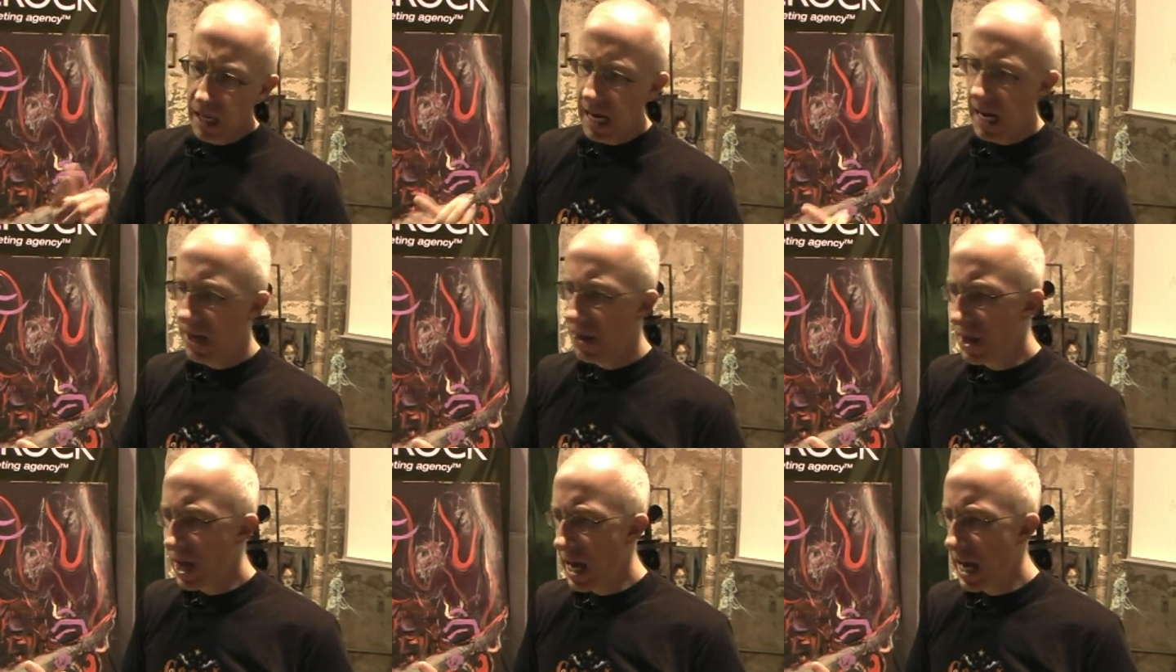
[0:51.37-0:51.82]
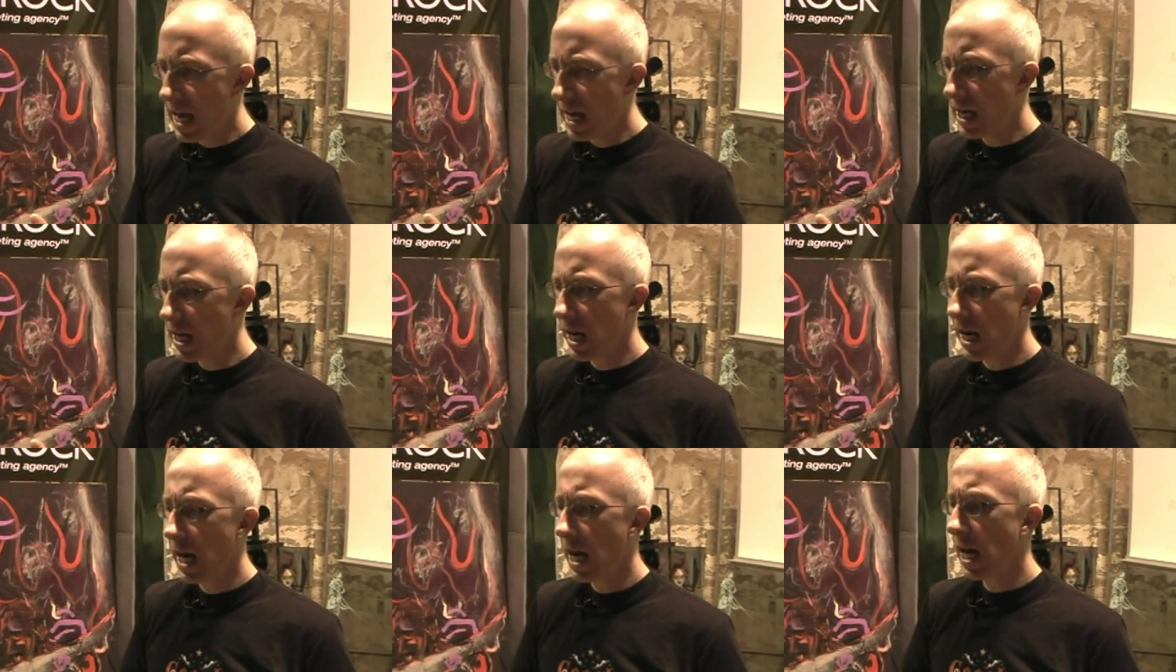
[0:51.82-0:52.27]
And
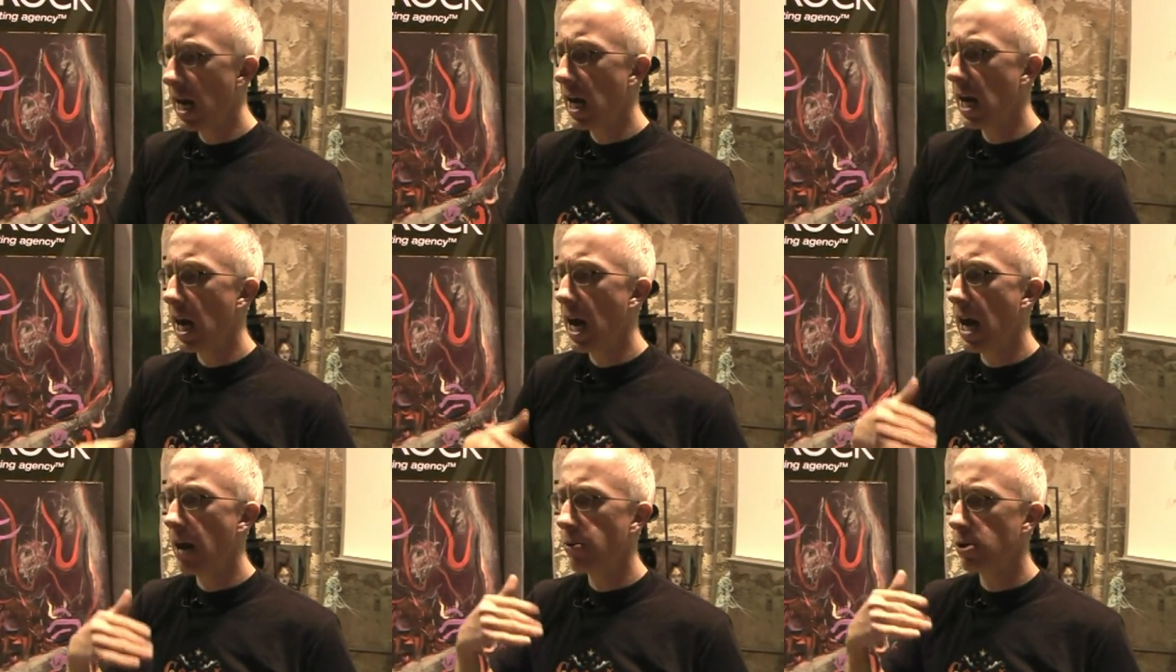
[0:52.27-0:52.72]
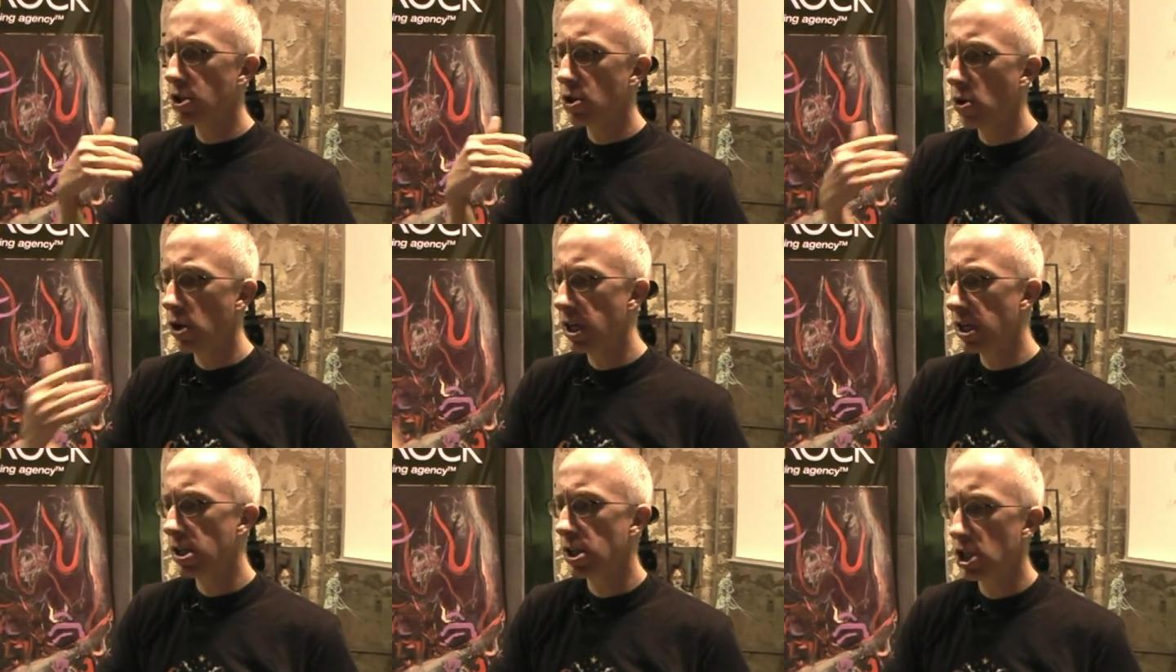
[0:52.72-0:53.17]
then I was
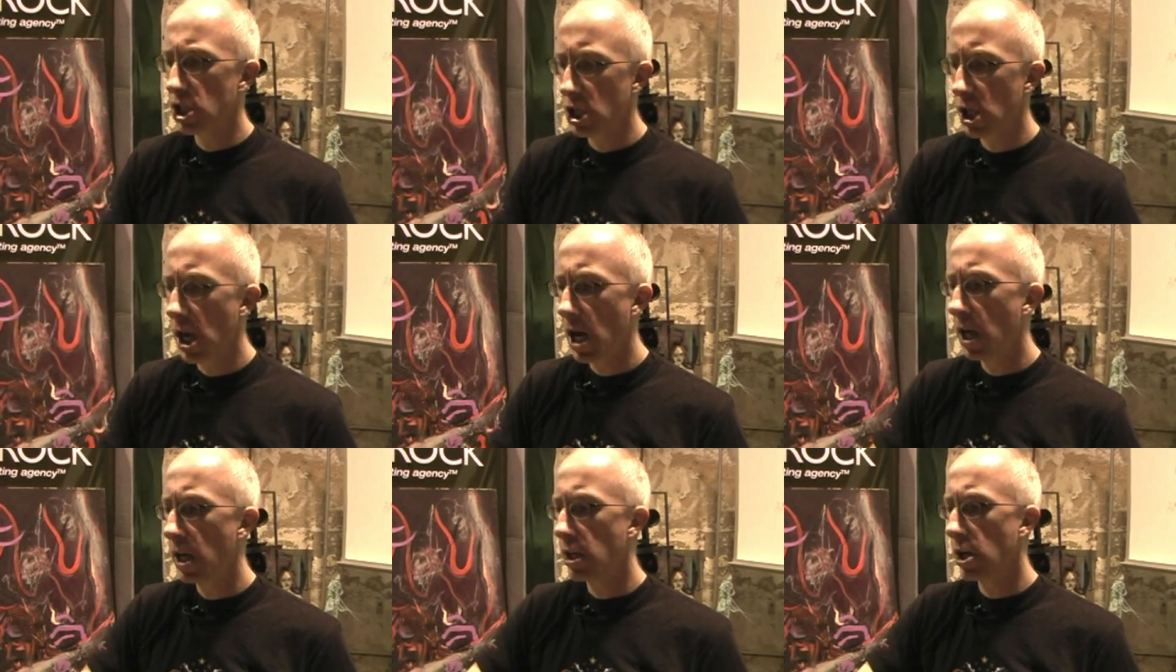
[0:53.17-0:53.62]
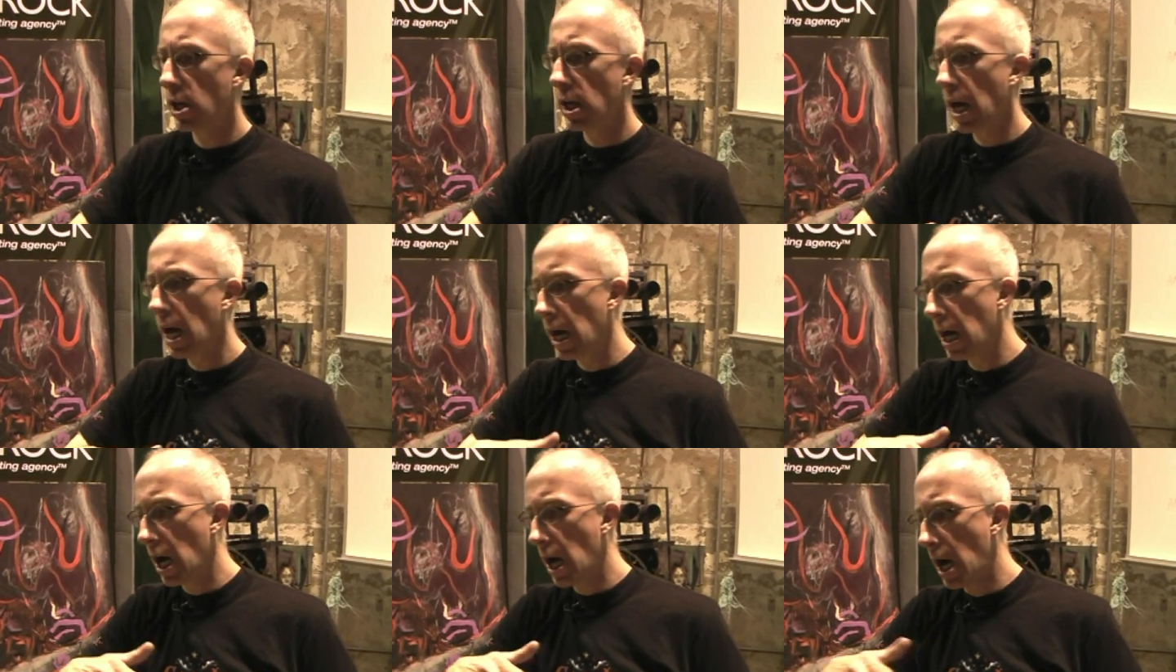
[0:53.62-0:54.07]
going to install it
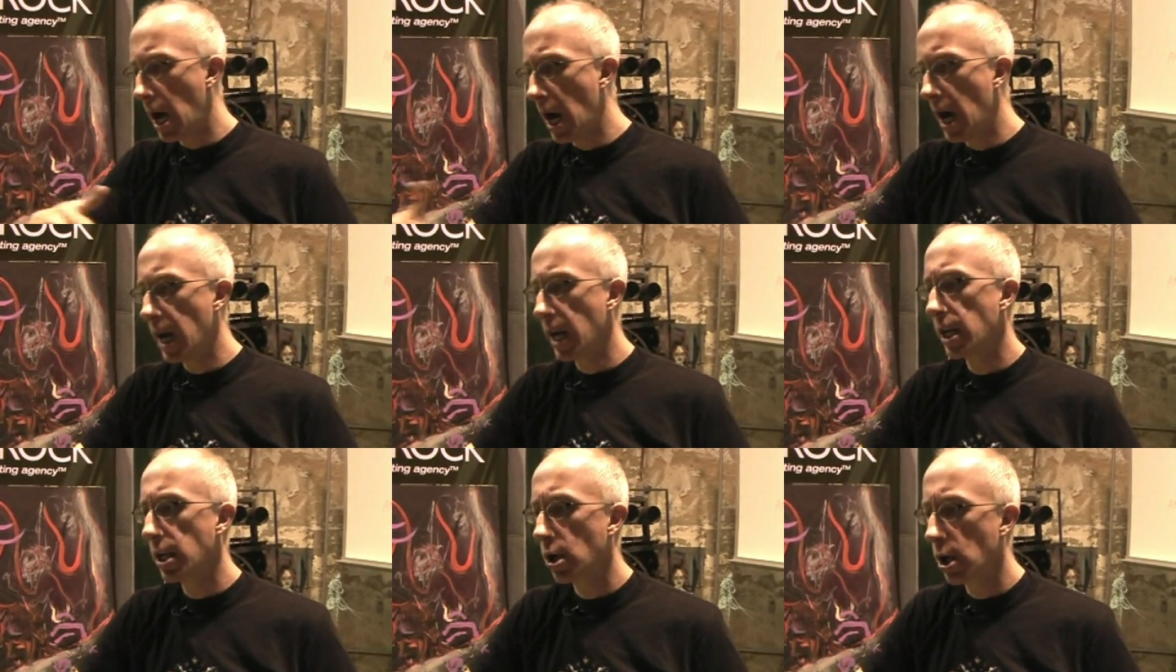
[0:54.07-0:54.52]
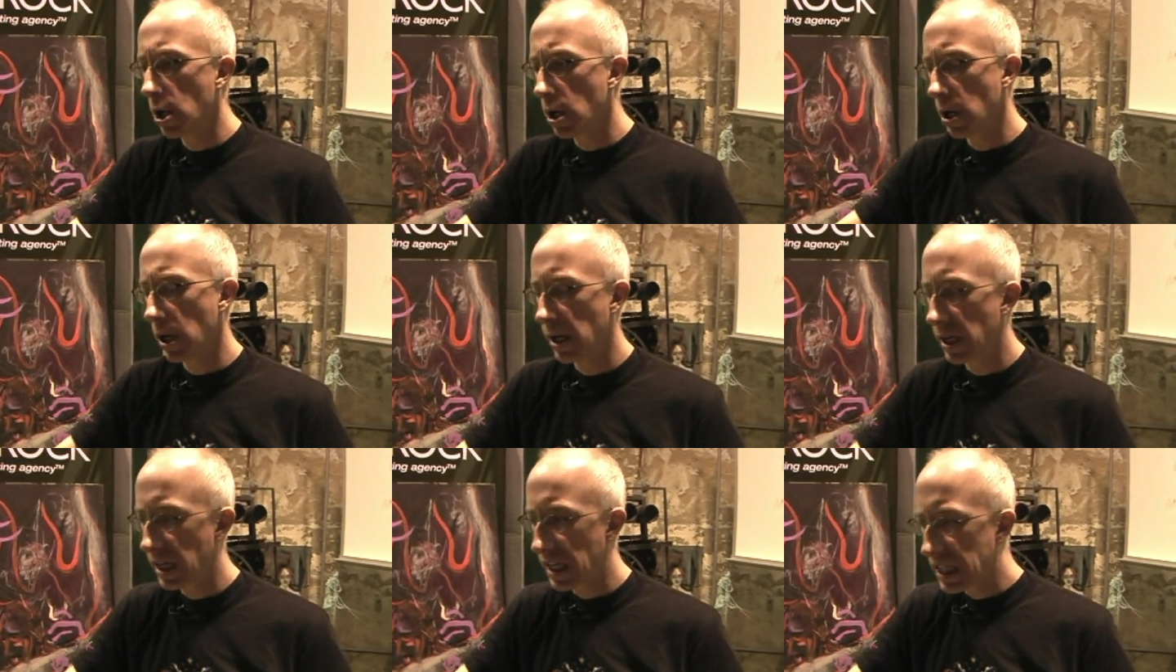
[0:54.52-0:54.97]
on
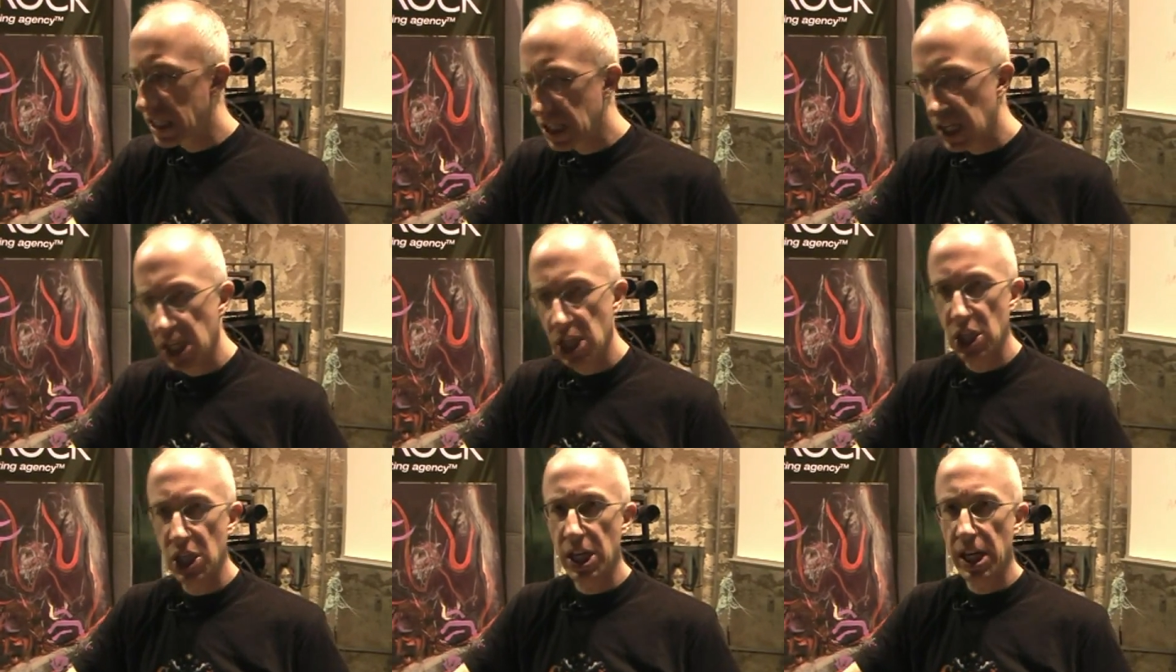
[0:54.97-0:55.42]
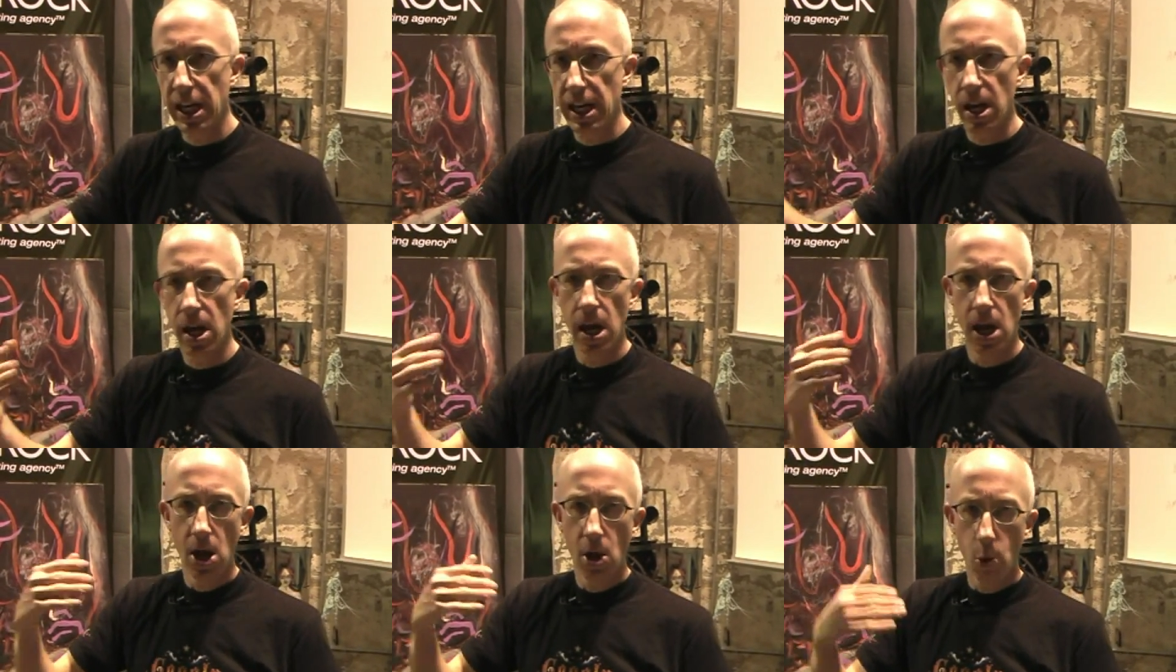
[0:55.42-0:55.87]
an
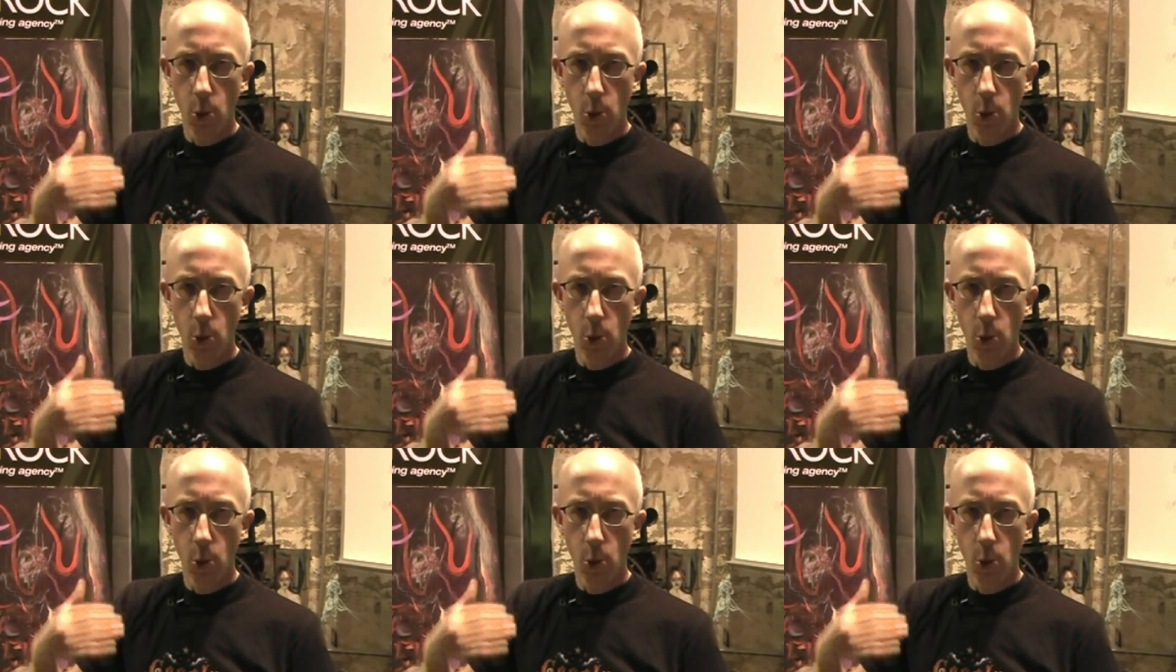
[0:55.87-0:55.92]
existing